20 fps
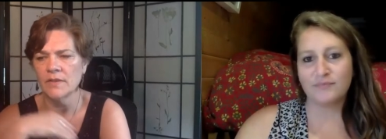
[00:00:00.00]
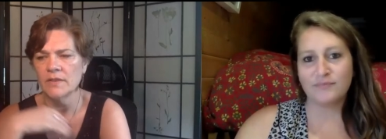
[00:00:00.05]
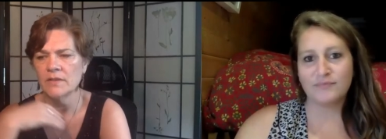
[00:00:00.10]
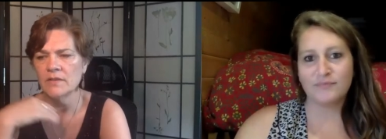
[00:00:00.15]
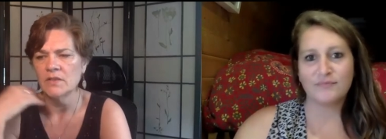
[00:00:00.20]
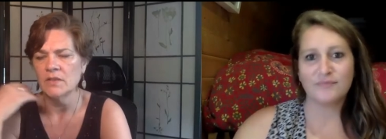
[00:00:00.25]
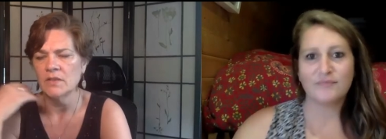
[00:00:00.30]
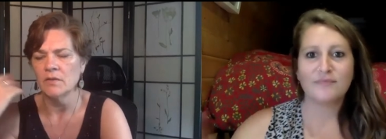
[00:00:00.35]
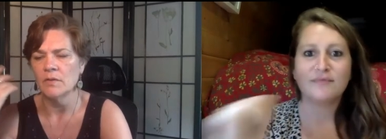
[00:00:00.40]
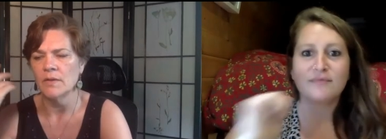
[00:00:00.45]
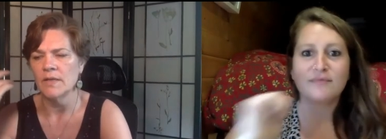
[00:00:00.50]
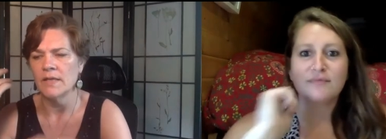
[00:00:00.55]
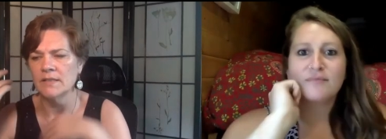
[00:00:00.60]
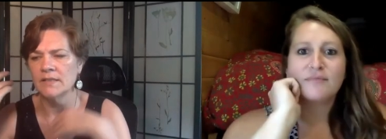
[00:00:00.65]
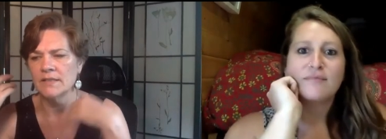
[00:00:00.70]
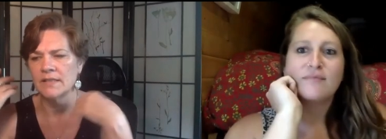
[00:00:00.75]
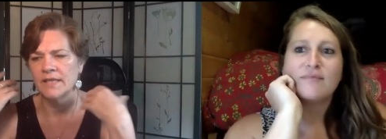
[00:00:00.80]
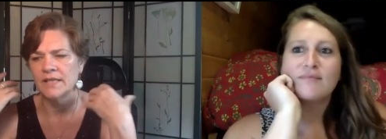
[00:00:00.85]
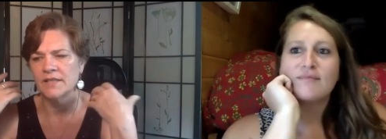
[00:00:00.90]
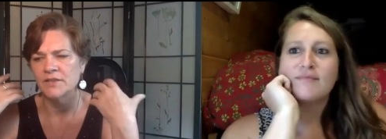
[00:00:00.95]
Speaker 1: And so
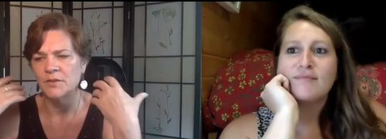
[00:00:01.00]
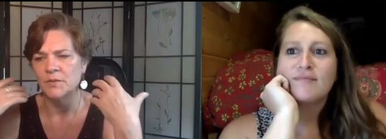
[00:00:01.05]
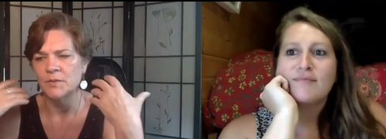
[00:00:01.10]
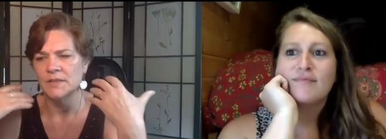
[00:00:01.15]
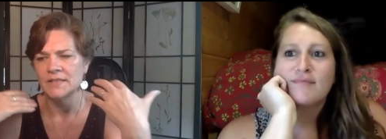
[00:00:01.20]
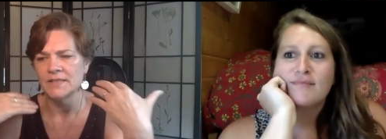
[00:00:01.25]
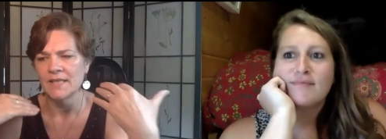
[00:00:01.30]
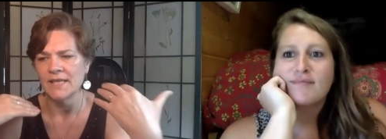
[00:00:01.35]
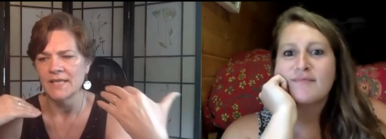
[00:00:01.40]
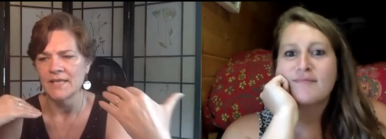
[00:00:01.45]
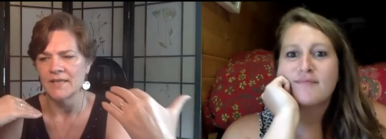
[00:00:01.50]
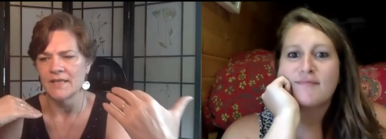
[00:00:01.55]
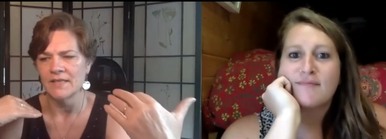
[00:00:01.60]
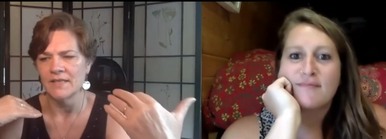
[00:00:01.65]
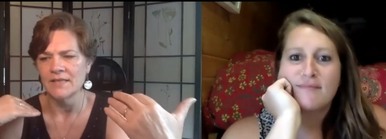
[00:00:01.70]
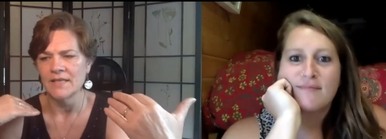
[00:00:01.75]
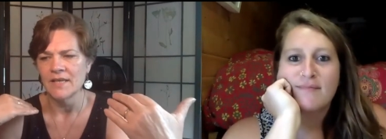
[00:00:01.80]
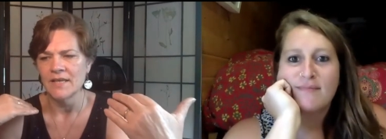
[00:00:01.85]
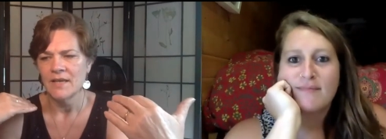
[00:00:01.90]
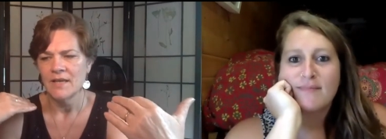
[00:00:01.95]
it's like, so it's like
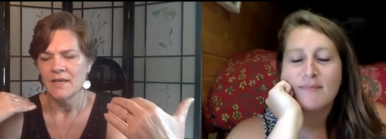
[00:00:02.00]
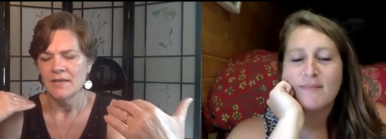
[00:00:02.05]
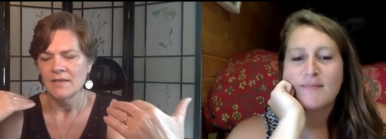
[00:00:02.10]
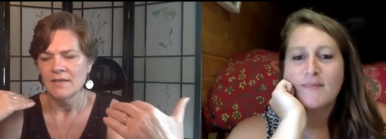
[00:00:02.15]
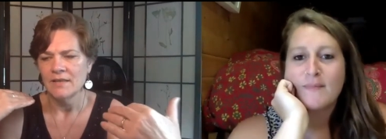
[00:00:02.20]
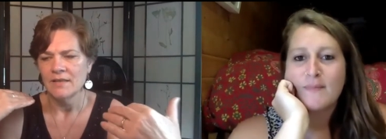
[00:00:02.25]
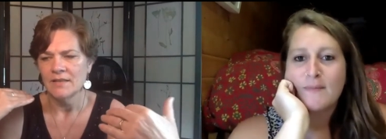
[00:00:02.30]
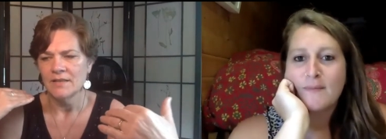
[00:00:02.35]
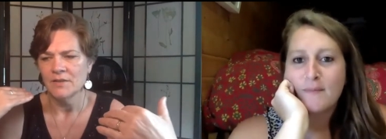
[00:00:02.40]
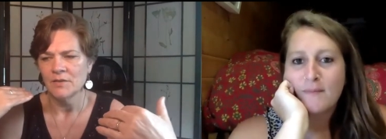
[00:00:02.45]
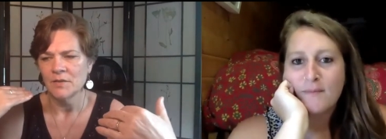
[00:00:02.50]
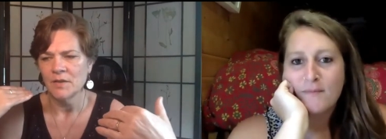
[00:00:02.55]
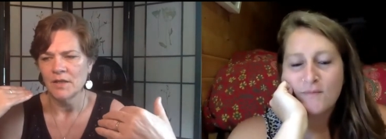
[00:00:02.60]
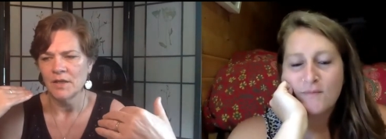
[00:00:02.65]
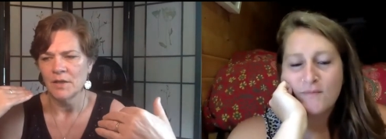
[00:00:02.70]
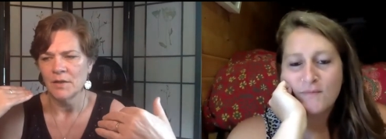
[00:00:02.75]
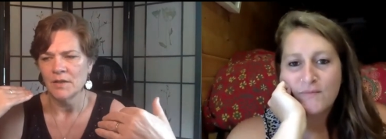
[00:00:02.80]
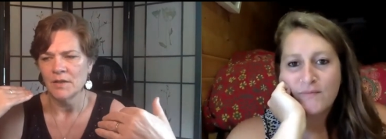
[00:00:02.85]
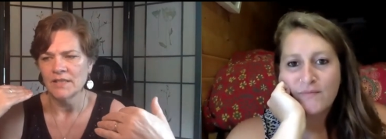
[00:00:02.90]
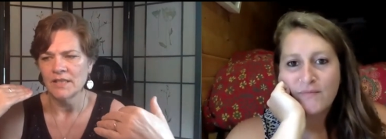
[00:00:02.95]
this, this,
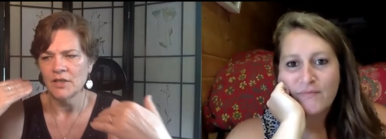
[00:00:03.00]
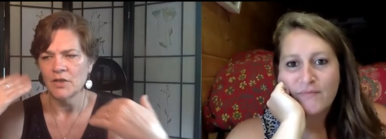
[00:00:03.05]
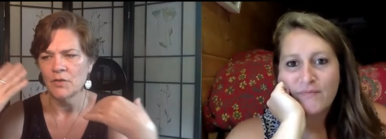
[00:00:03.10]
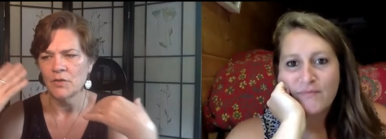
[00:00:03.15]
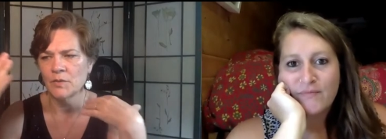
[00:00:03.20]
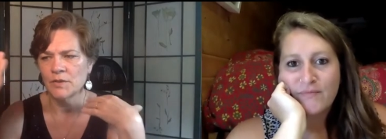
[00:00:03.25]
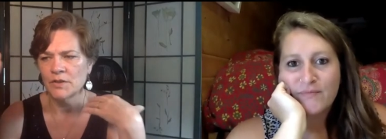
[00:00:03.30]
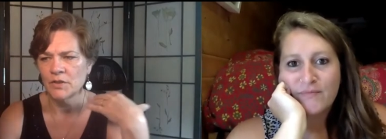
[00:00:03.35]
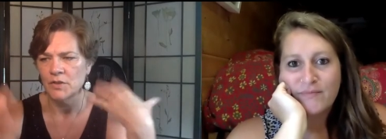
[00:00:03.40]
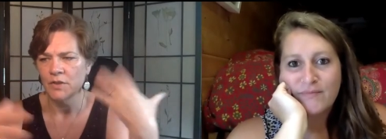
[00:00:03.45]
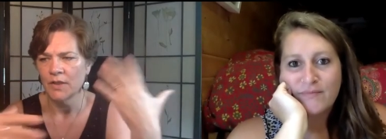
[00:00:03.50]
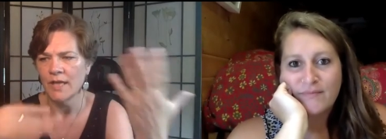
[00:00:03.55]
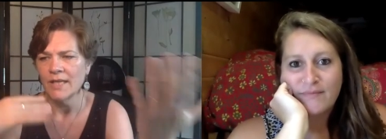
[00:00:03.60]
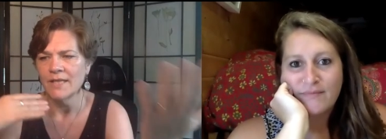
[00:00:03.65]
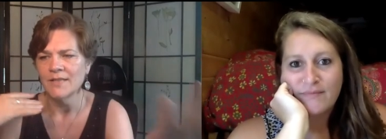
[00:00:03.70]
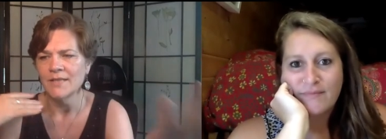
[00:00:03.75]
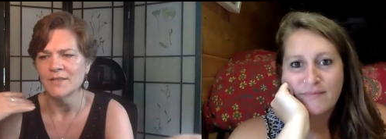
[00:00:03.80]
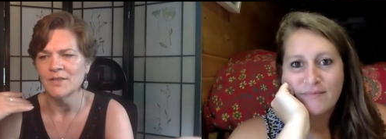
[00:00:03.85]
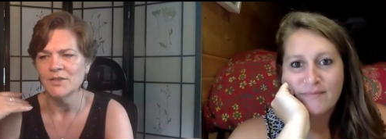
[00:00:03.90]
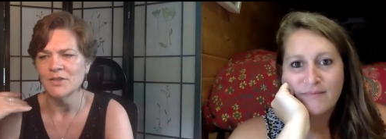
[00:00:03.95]
you know, as I was
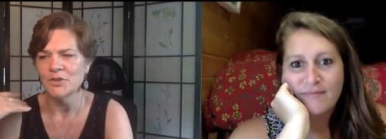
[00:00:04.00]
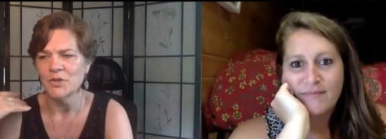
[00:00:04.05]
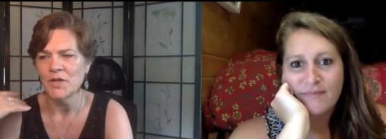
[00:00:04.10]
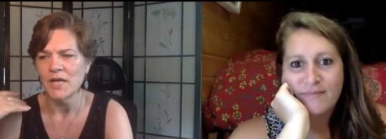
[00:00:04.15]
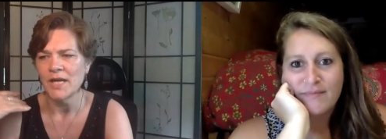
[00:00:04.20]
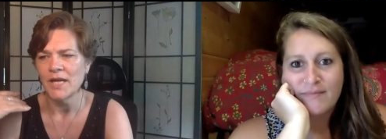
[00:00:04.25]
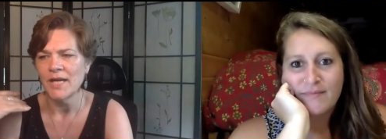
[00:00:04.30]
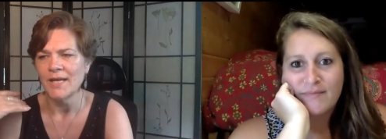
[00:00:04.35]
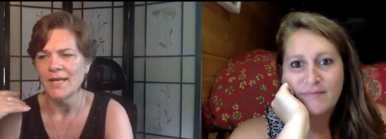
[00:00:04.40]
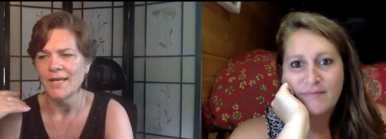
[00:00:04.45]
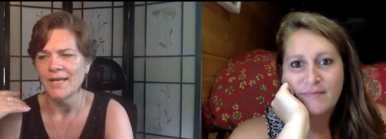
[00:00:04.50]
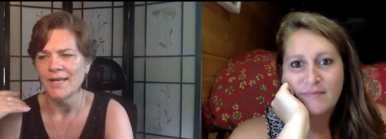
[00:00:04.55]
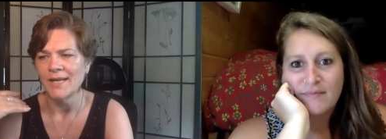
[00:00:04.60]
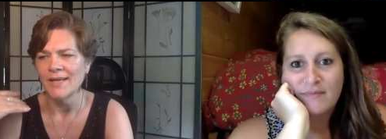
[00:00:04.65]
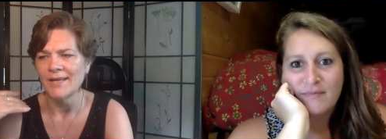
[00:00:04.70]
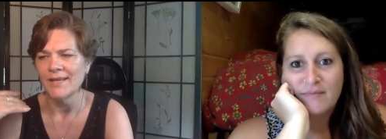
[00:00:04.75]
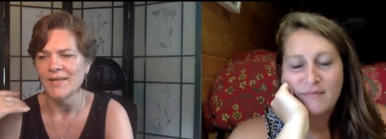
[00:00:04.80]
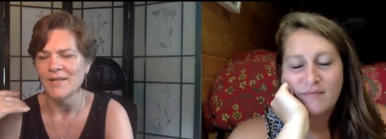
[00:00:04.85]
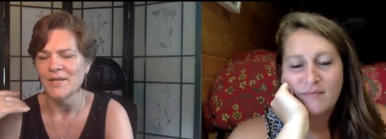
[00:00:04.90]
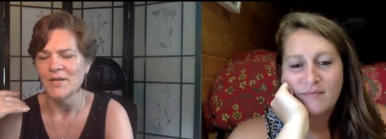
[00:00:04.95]
creating this
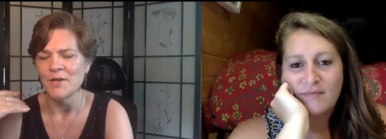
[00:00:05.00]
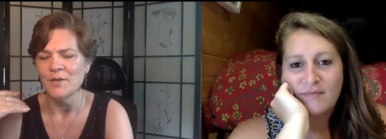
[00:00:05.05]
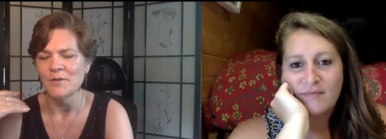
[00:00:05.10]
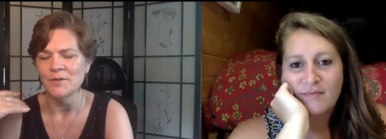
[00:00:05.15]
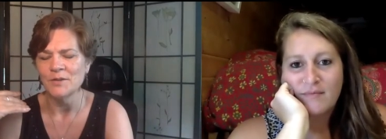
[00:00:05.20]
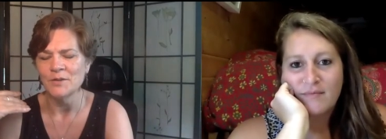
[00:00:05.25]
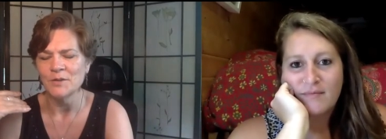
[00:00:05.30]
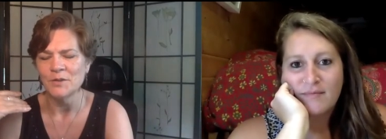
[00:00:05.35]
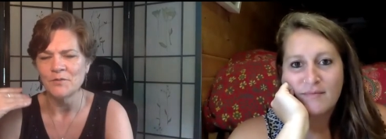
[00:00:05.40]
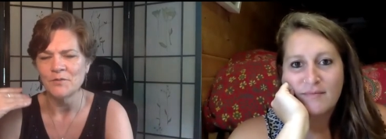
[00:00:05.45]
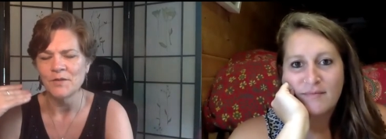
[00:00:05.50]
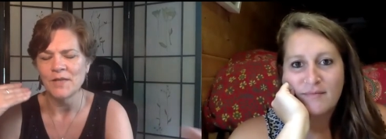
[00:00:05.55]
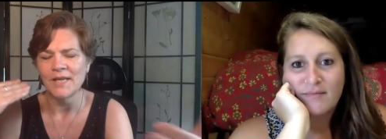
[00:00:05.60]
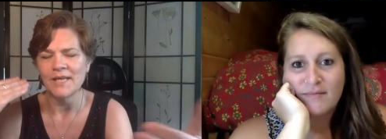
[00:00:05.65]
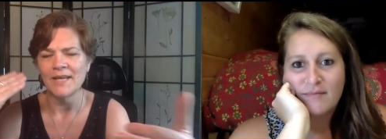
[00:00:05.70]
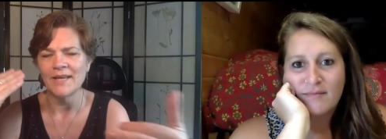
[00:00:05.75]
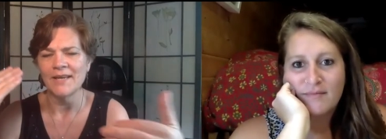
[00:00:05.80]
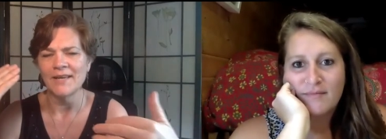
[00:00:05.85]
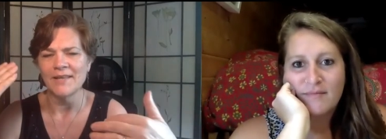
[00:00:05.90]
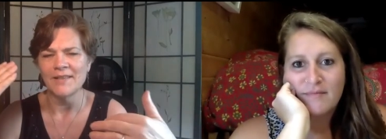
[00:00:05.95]
training, you know, it was sort of
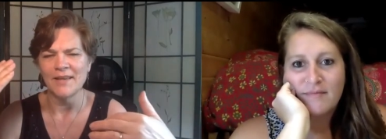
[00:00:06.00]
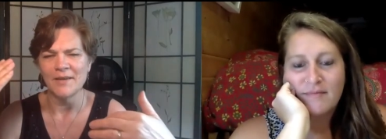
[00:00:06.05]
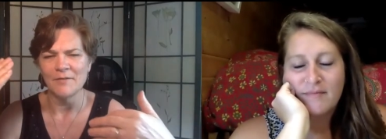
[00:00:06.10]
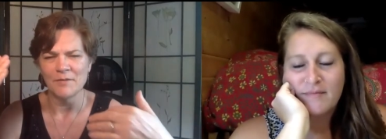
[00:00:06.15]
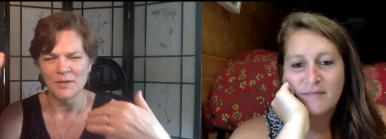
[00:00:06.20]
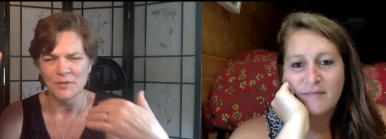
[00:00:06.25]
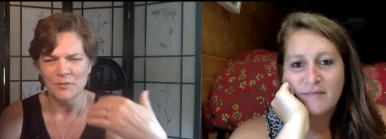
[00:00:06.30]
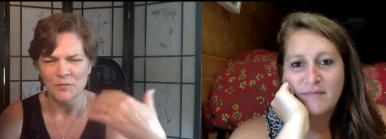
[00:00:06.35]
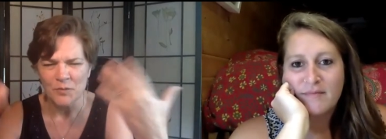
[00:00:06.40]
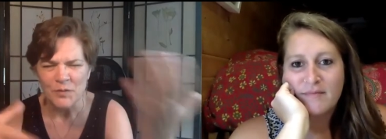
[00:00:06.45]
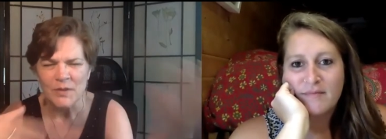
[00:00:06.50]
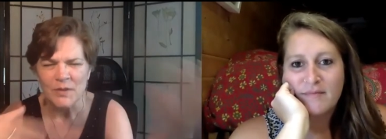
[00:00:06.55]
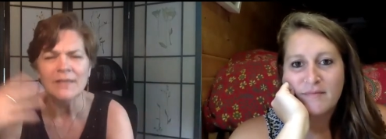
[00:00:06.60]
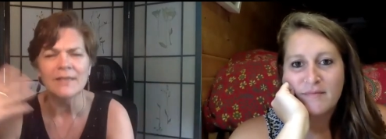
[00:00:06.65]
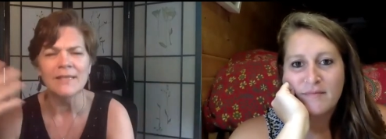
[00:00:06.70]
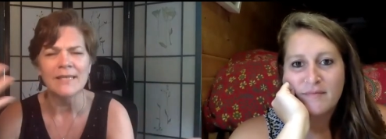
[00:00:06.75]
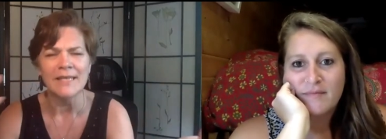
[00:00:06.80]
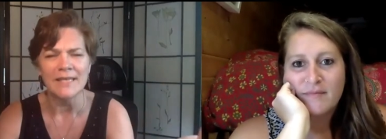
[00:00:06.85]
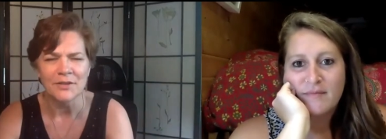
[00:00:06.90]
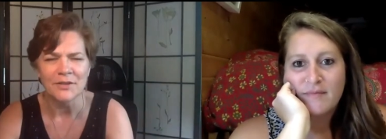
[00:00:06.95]
like, it was
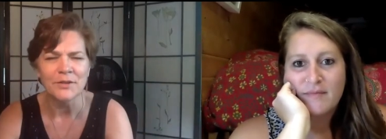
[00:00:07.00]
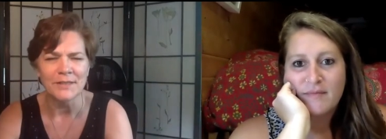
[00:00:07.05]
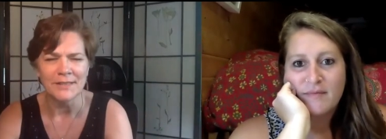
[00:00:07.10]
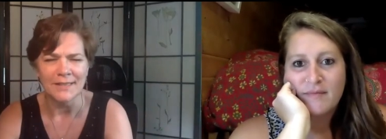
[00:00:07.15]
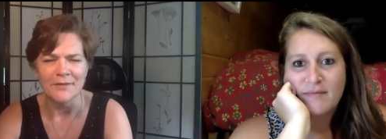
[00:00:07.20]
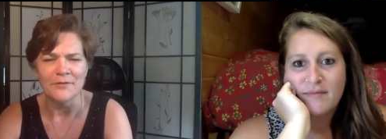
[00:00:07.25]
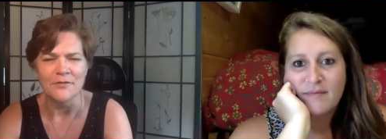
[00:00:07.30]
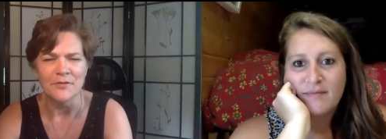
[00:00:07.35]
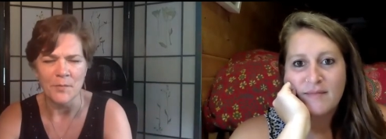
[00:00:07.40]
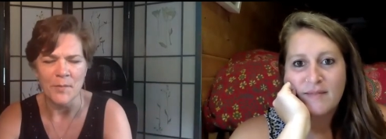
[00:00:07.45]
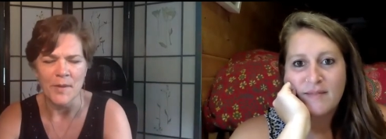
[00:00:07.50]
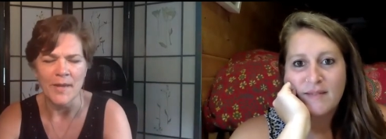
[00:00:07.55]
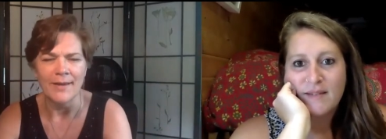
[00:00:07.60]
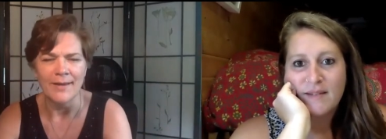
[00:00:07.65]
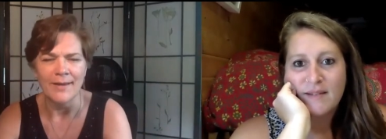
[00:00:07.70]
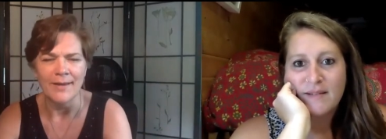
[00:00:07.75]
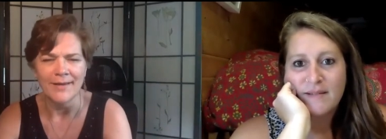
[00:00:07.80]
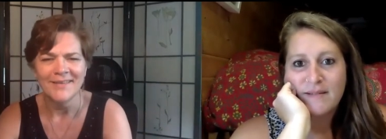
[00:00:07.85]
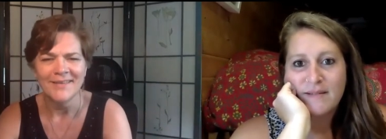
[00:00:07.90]
really interesting for me